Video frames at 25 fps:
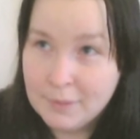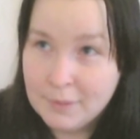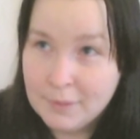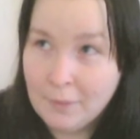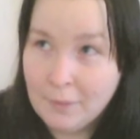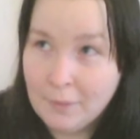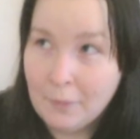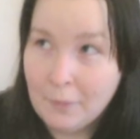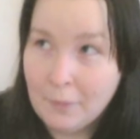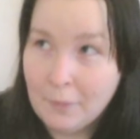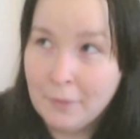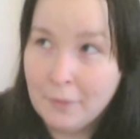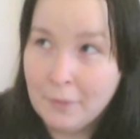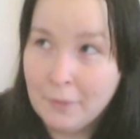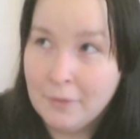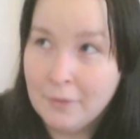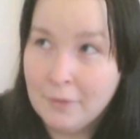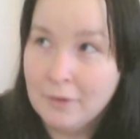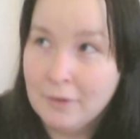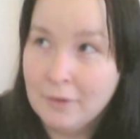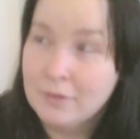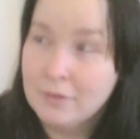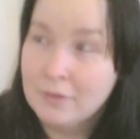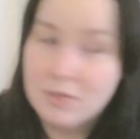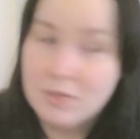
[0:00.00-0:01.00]
or
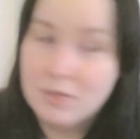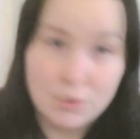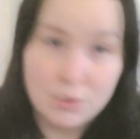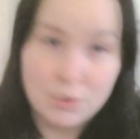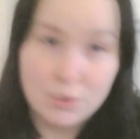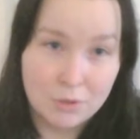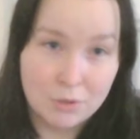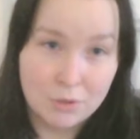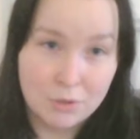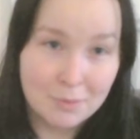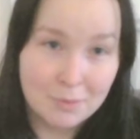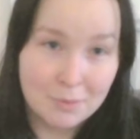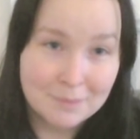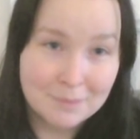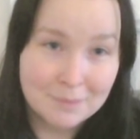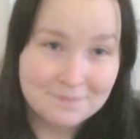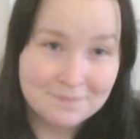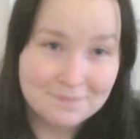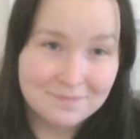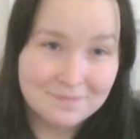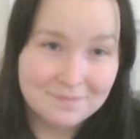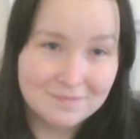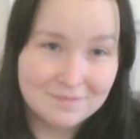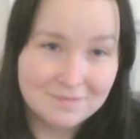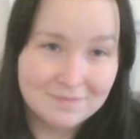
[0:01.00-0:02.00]
on YouTube.
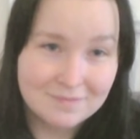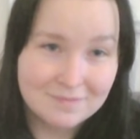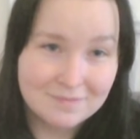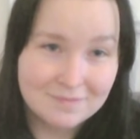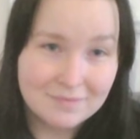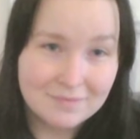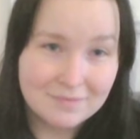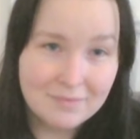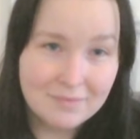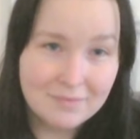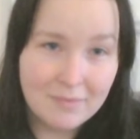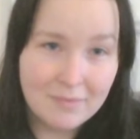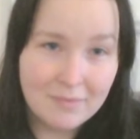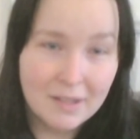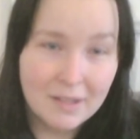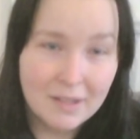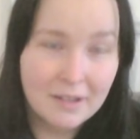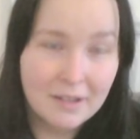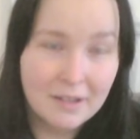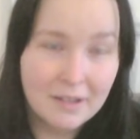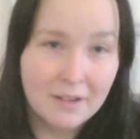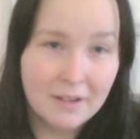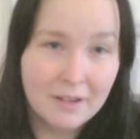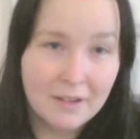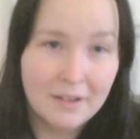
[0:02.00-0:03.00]

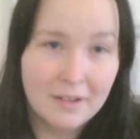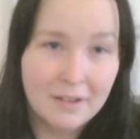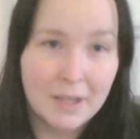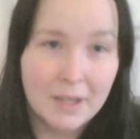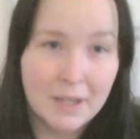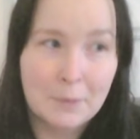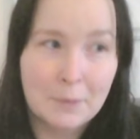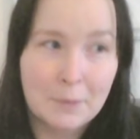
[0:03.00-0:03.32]
I